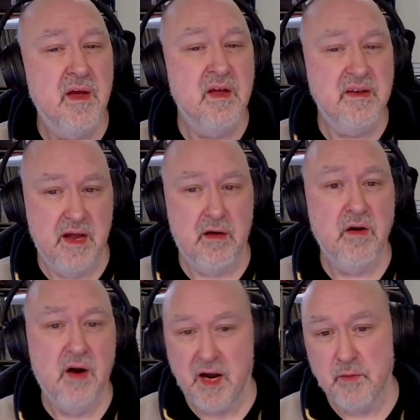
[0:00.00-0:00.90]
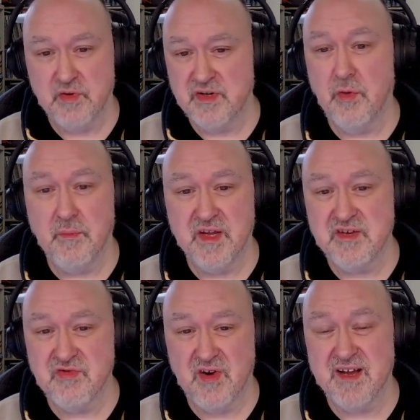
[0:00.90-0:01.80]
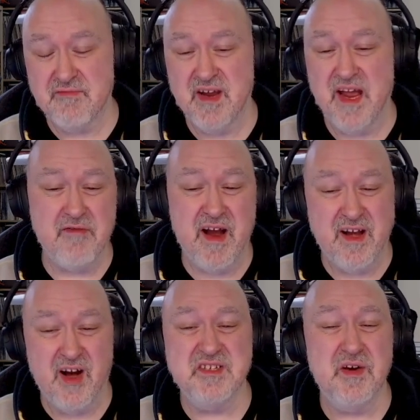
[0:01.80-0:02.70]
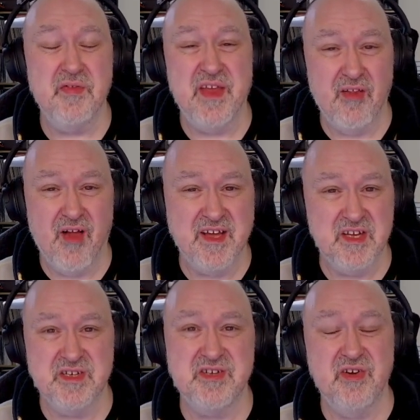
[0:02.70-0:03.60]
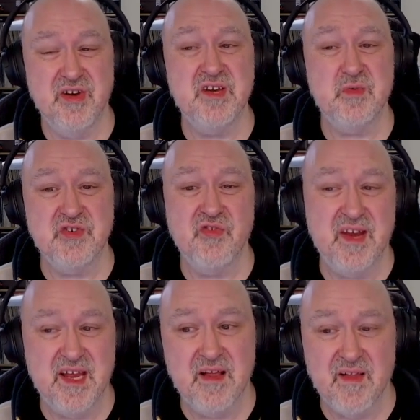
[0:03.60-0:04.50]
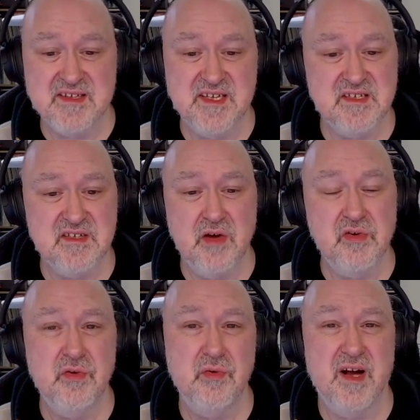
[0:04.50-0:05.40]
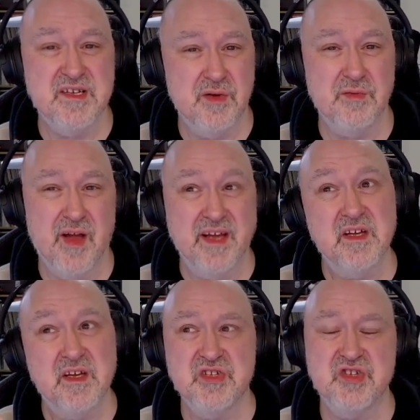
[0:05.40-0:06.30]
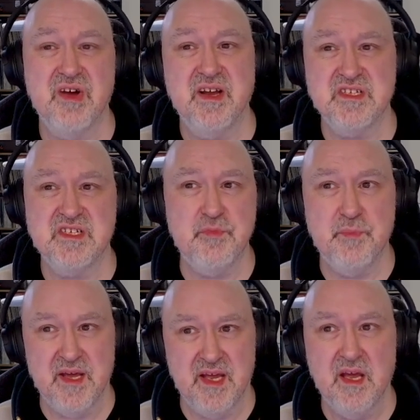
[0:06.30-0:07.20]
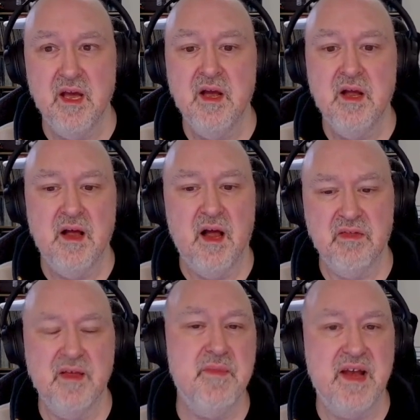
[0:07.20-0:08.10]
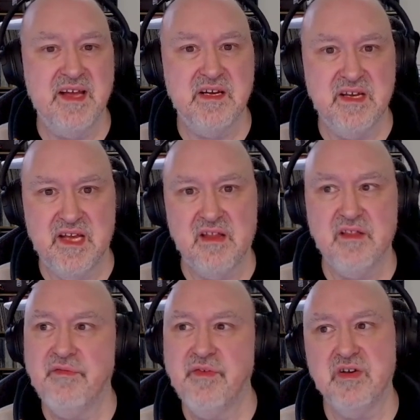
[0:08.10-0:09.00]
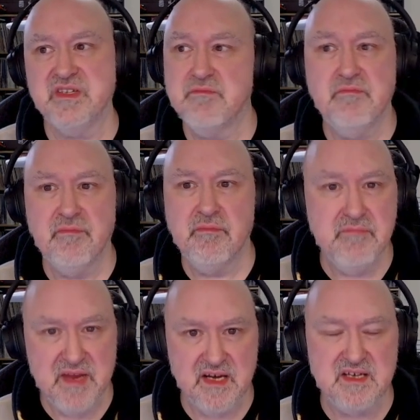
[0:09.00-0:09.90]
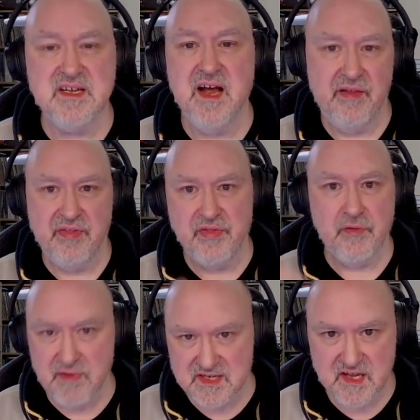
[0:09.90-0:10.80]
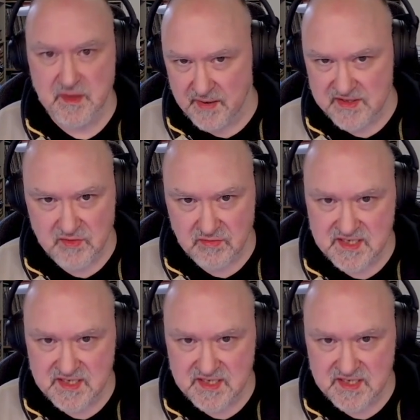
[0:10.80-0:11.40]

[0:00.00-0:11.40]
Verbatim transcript: Now, I would normally try and reiterate, I don't then like it to turn into a tricky classic Sudoku. I don't like the constraints to be eliminated in the first minute and then the rest of the puzzle to